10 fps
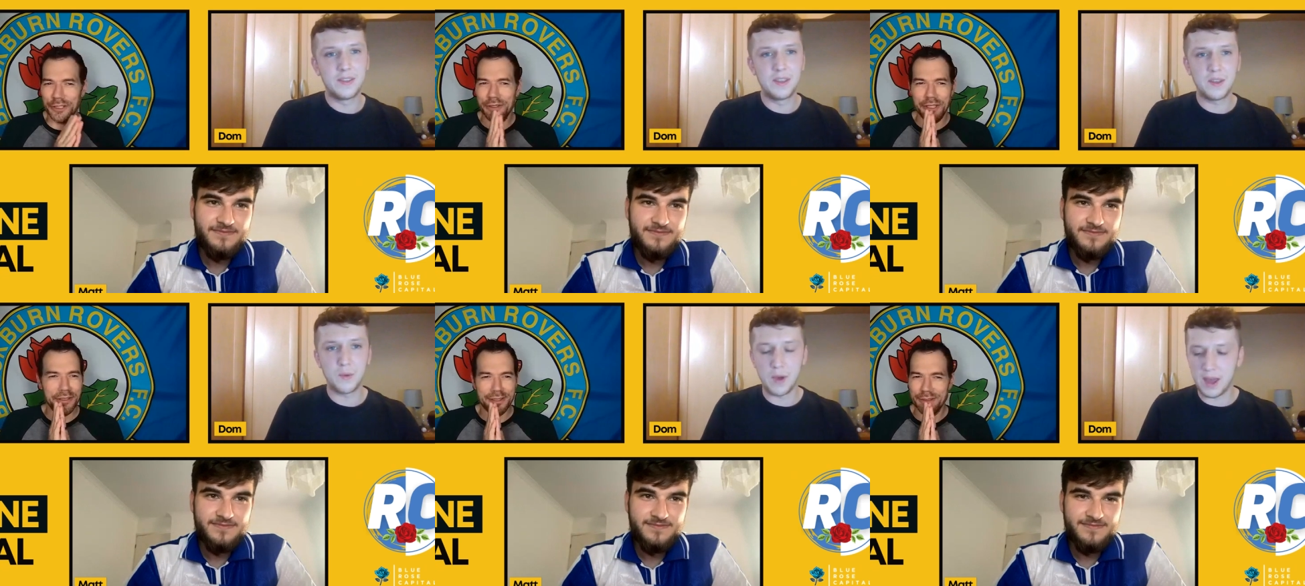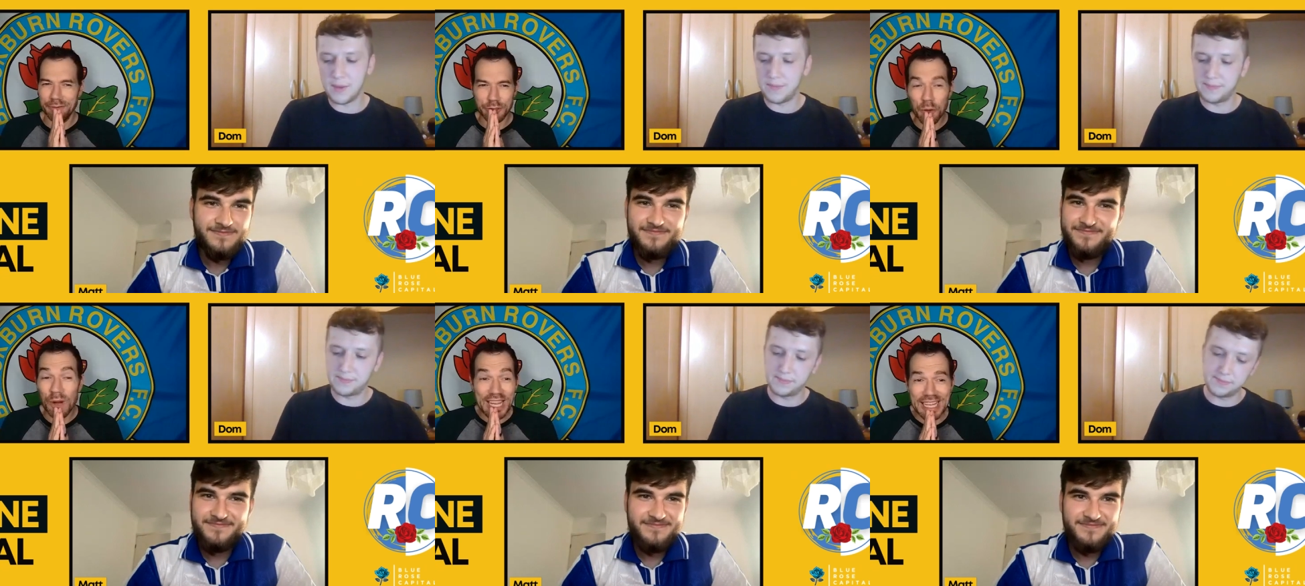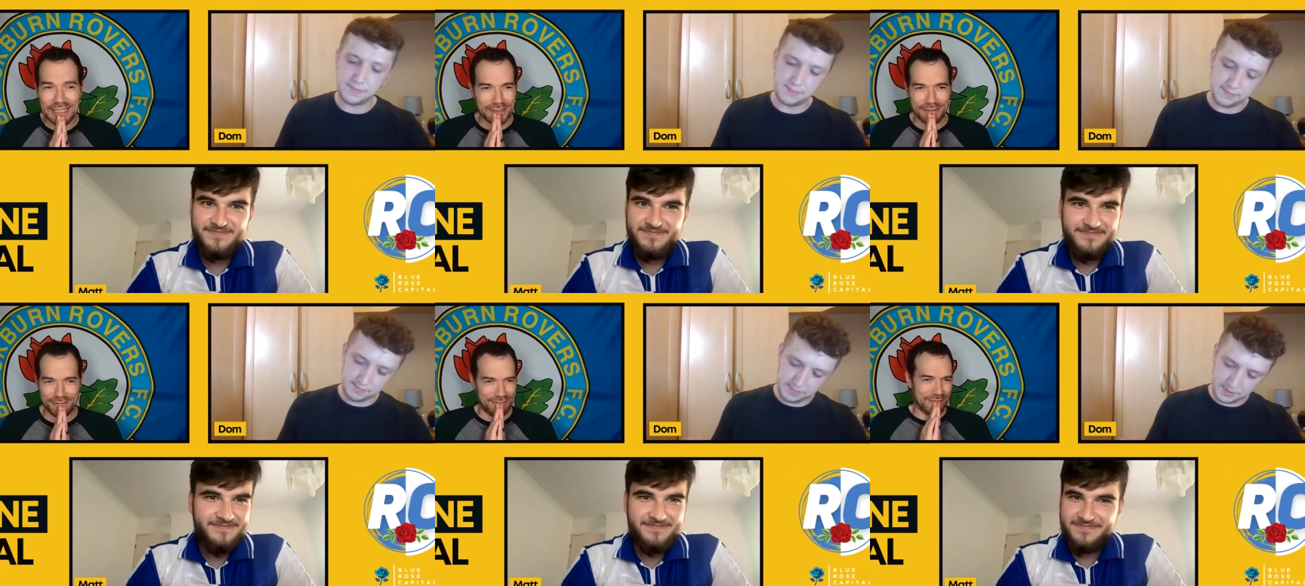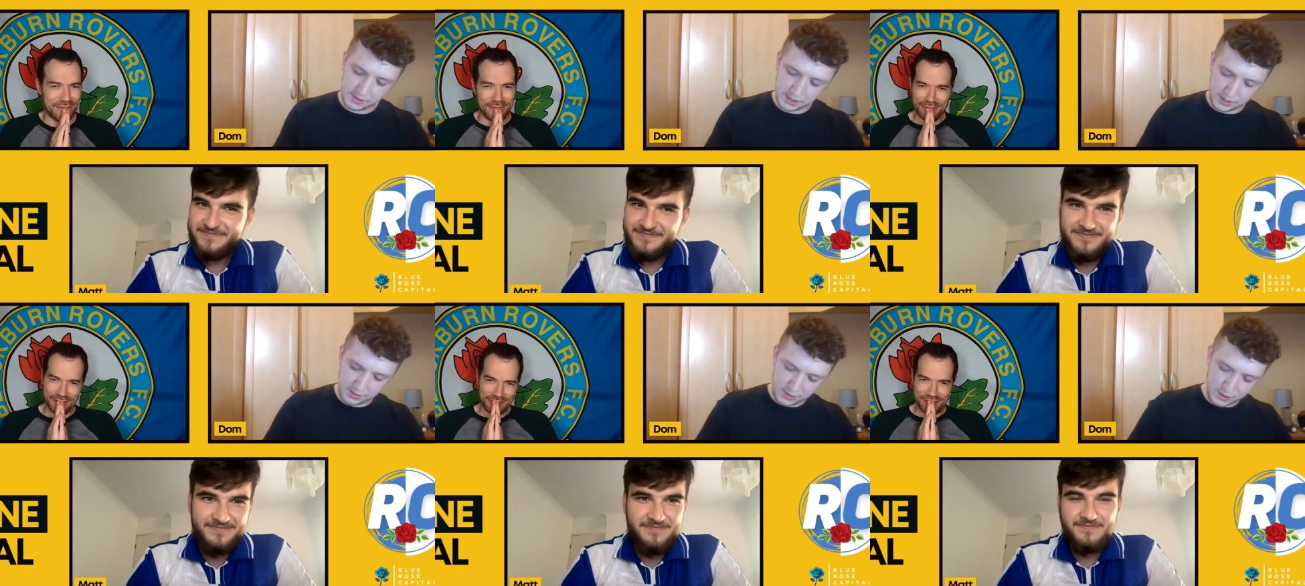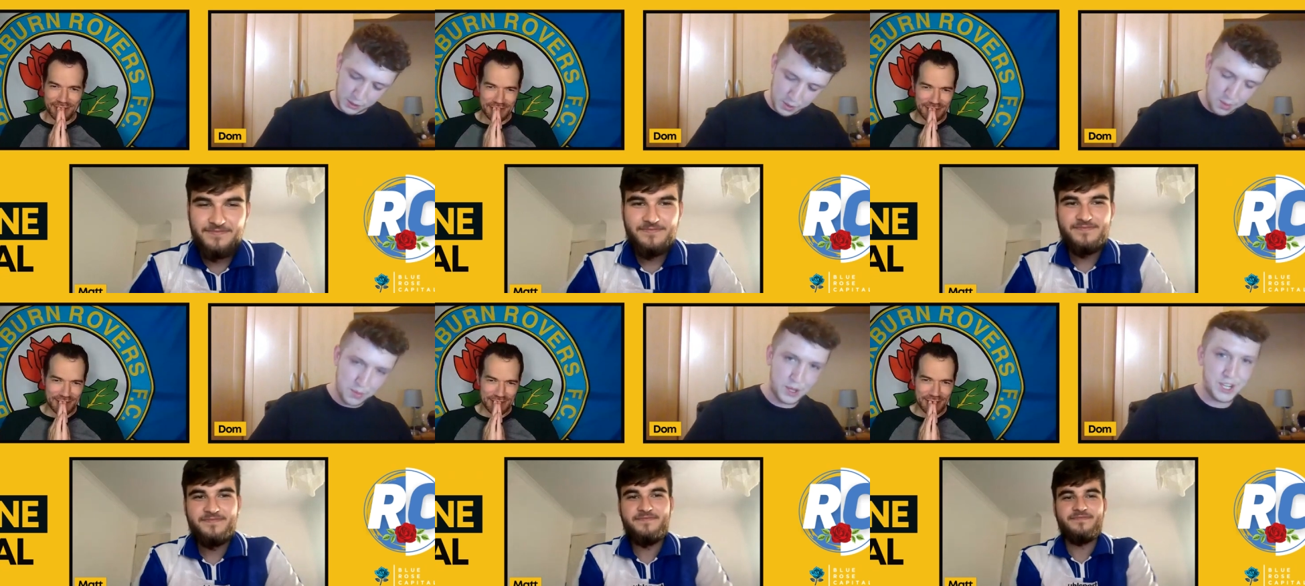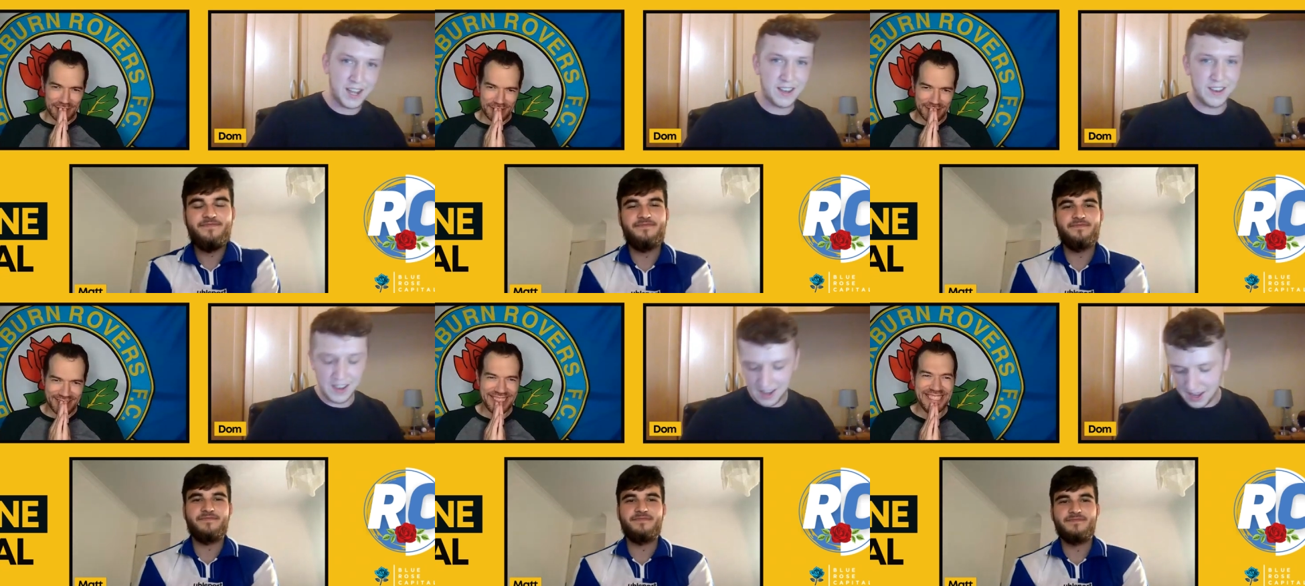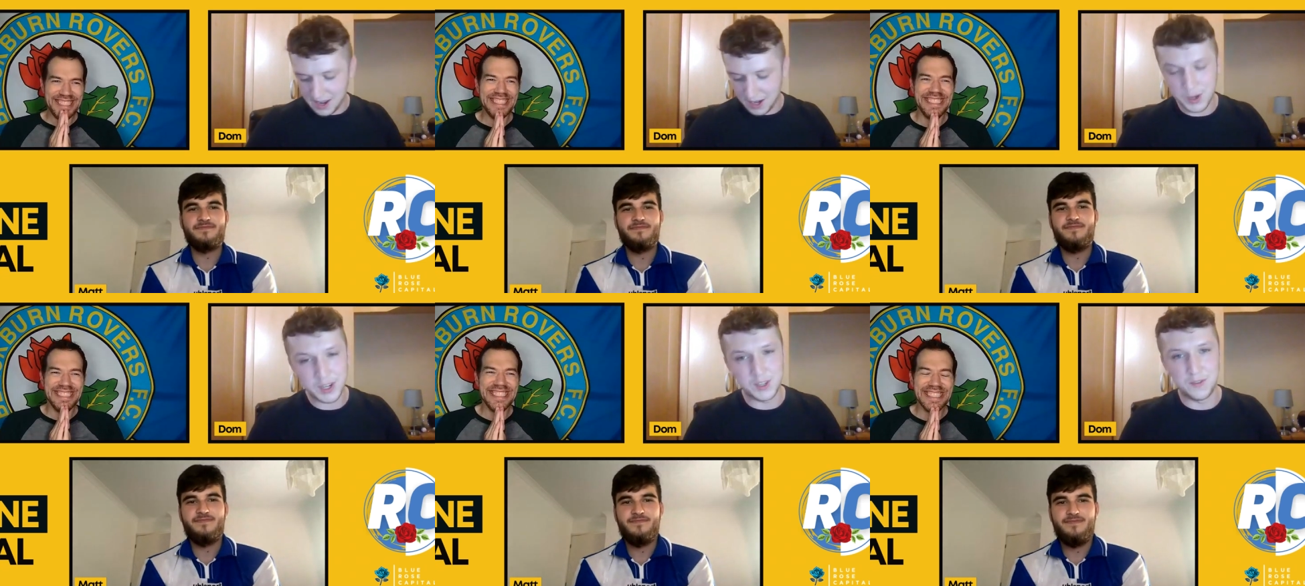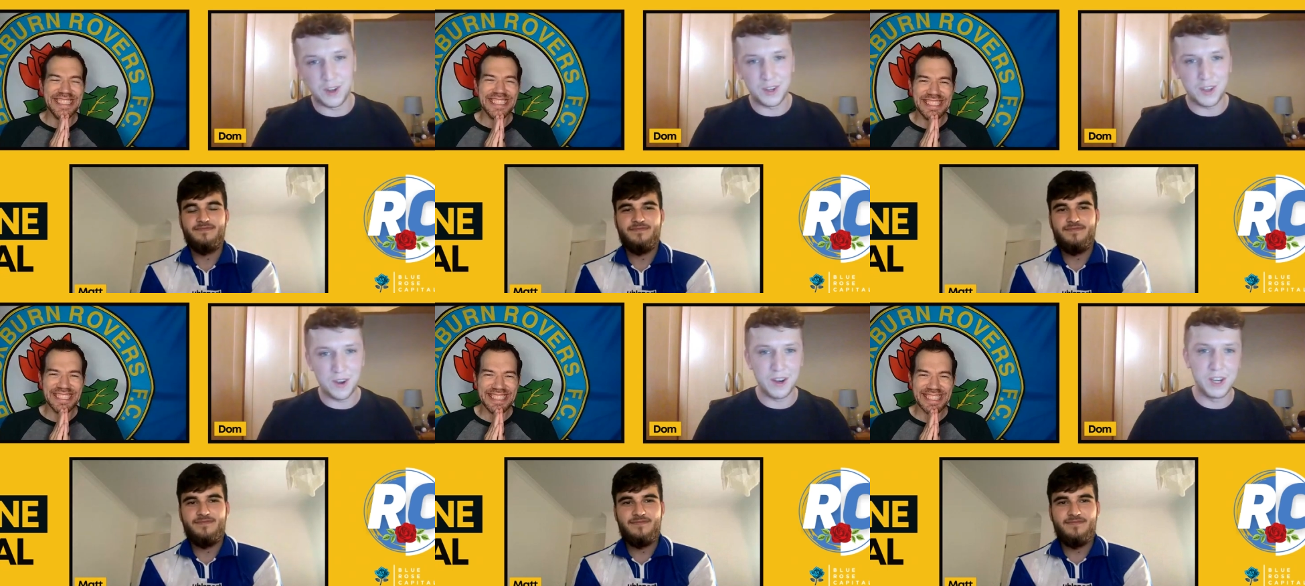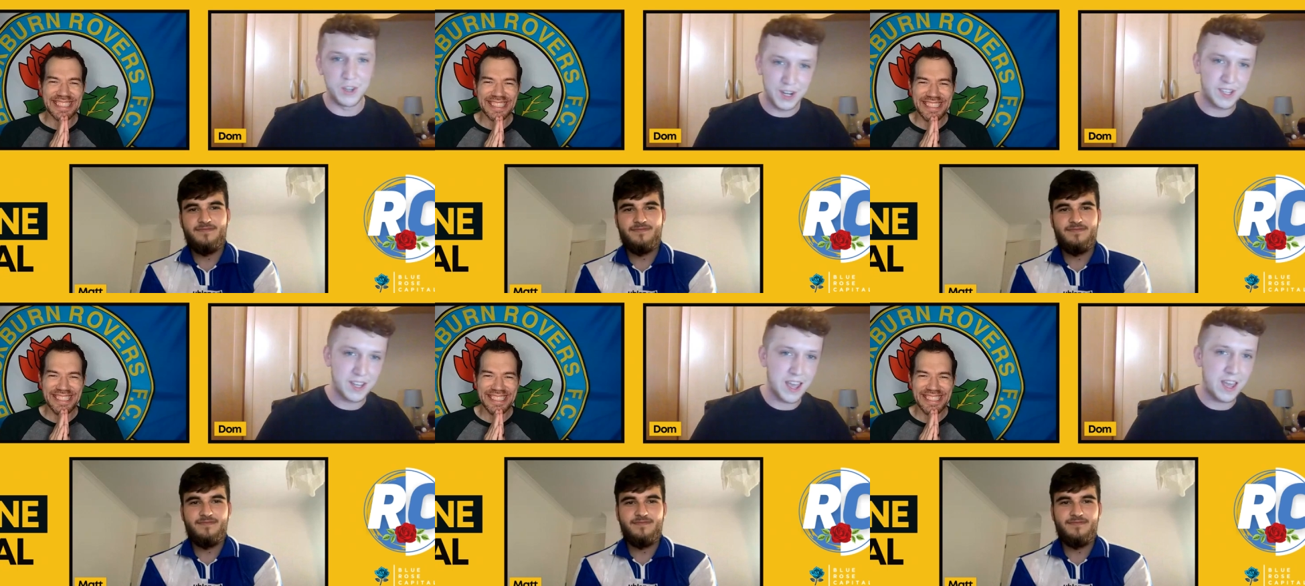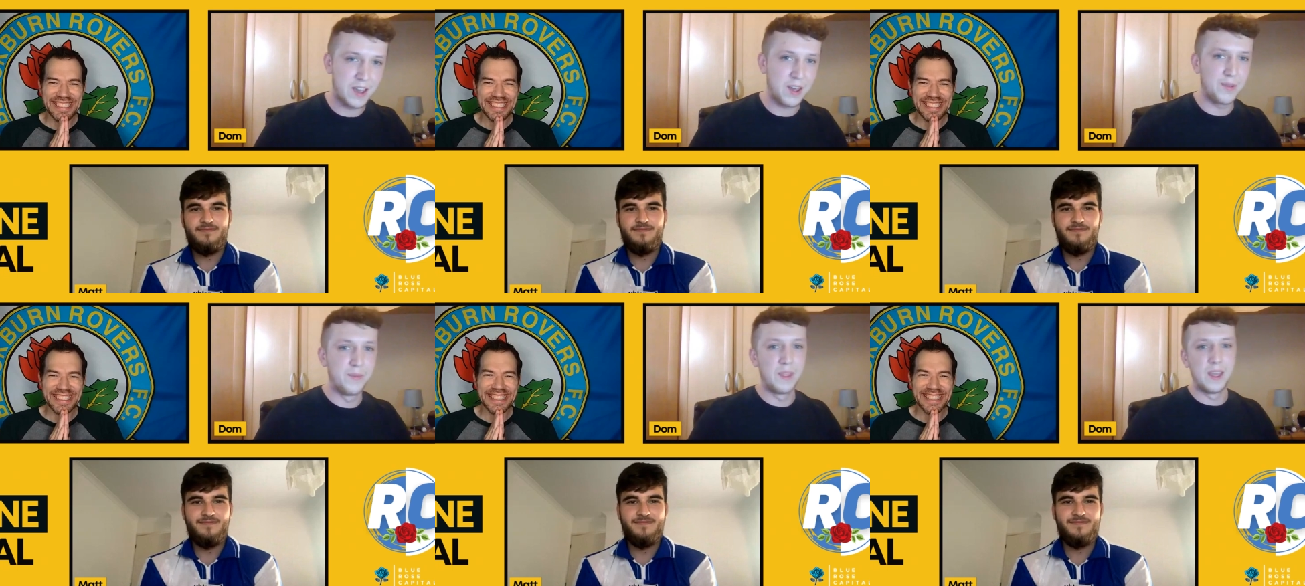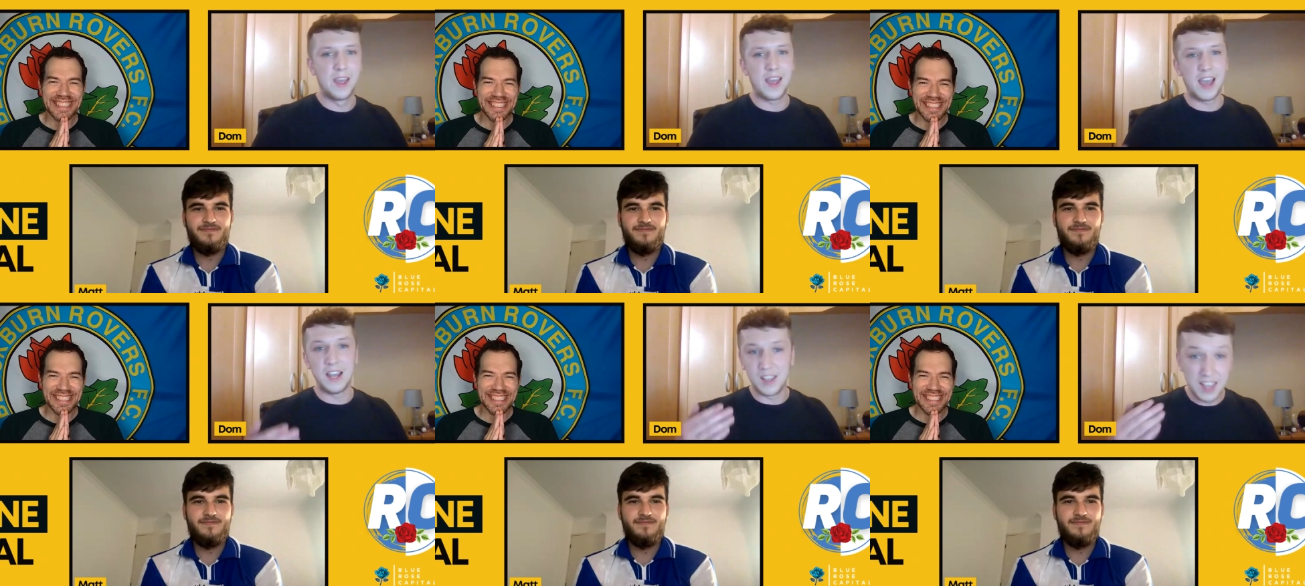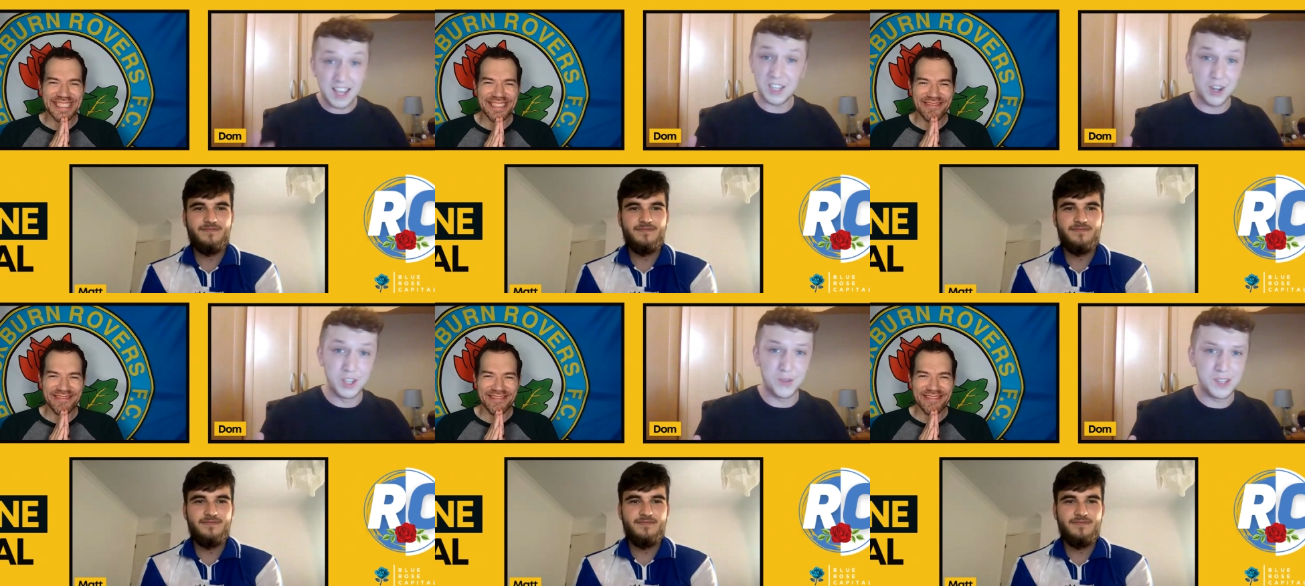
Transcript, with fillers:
Speaker 1: You you're well, Wigan.
Speaker 2: To to quote the chant, he drinks the vodka and he drinks the Jaeger. I think it's gone